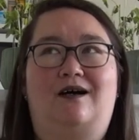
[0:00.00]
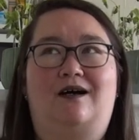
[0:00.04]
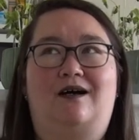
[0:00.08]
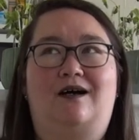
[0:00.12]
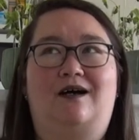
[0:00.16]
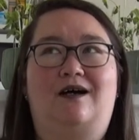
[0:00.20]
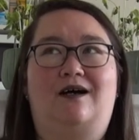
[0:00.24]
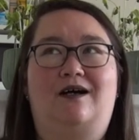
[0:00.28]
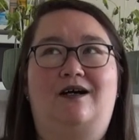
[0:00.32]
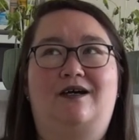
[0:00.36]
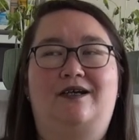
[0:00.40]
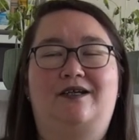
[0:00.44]

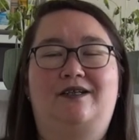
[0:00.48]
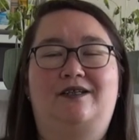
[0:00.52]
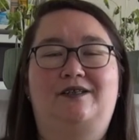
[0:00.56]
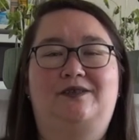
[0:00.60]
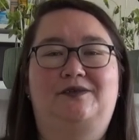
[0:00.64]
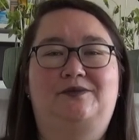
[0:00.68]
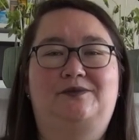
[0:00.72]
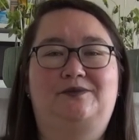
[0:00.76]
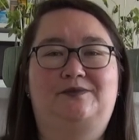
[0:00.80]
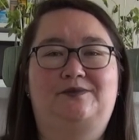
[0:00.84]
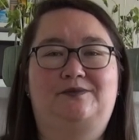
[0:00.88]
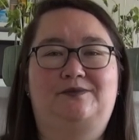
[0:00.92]
I,
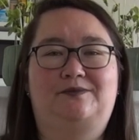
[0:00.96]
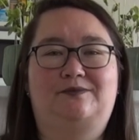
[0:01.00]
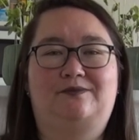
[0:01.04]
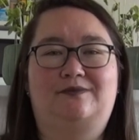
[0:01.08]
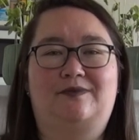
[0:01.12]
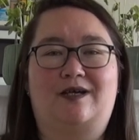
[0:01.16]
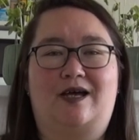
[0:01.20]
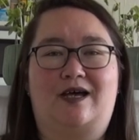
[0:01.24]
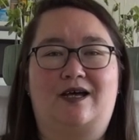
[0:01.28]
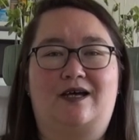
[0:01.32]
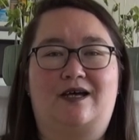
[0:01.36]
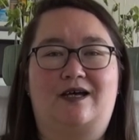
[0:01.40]

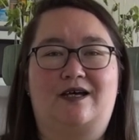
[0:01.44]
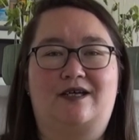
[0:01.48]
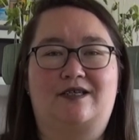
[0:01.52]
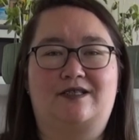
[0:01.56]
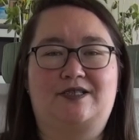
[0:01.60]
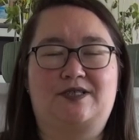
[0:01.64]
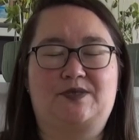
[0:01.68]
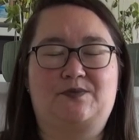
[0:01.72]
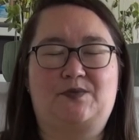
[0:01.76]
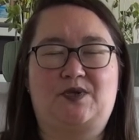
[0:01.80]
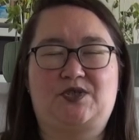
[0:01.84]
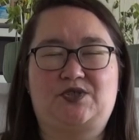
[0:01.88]

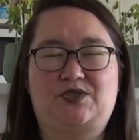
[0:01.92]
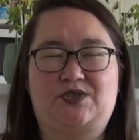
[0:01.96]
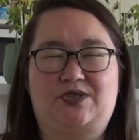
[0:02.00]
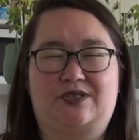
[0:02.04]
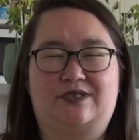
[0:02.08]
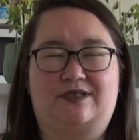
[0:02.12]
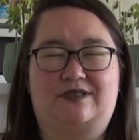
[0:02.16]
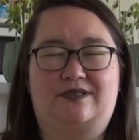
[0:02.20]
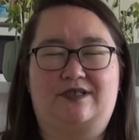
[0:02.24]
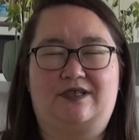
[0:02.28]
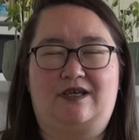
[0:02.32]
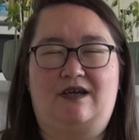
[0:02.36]
as I
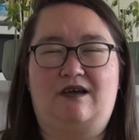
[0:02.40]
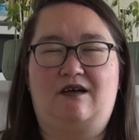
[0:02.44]
mentioned,